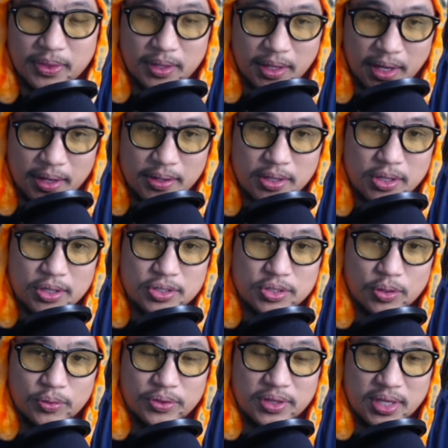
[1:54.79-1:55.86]
Yeah.
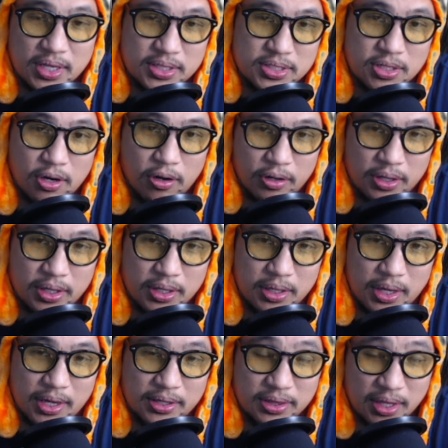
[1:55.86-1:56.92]
So this Arni,
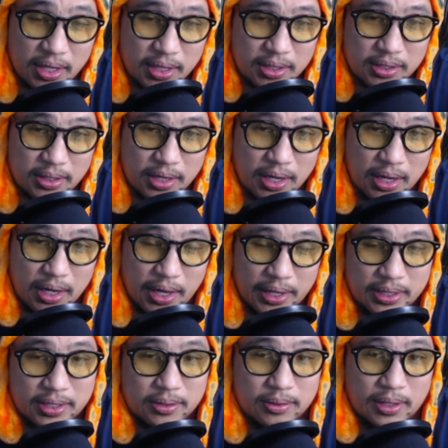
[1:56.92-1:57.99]
I think I
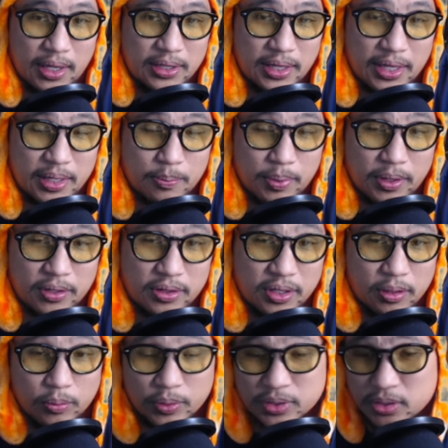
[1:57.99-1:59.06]
like it better than
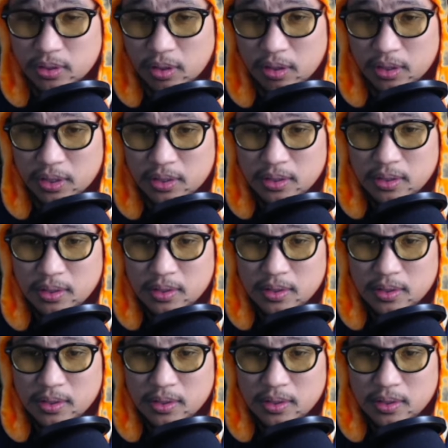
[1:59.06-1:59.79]
the original Arni.